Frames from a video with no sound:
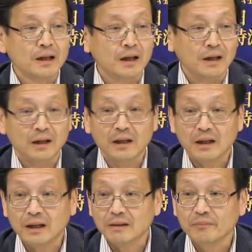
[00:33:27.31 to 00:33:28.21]

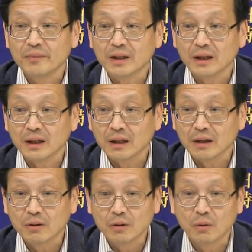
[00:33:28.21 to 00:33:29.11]
the
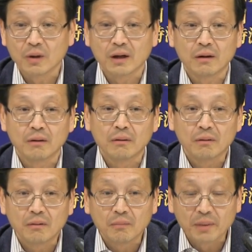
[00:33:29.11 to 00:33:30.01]
local
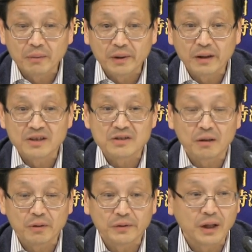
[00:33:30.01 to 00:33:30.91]
public
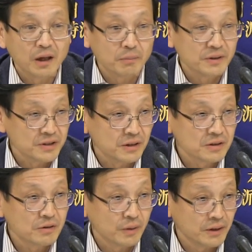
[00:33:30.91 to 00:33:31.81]
laboratory capacity
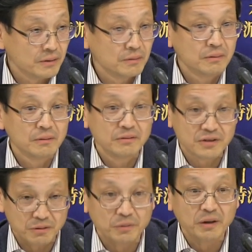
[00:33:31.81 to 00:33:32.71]
is quite
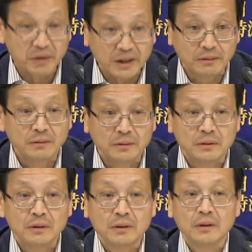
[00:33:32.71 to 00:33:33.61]
still limited,
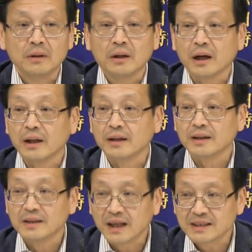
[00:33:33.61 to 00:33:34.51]
and
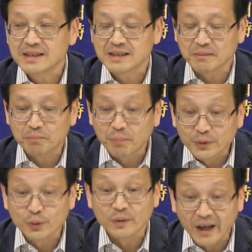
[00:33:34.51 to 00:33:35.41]
that's a
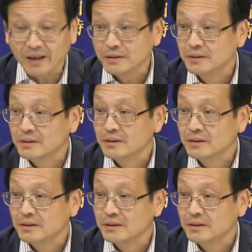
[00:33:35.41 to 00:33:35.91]
bottleneck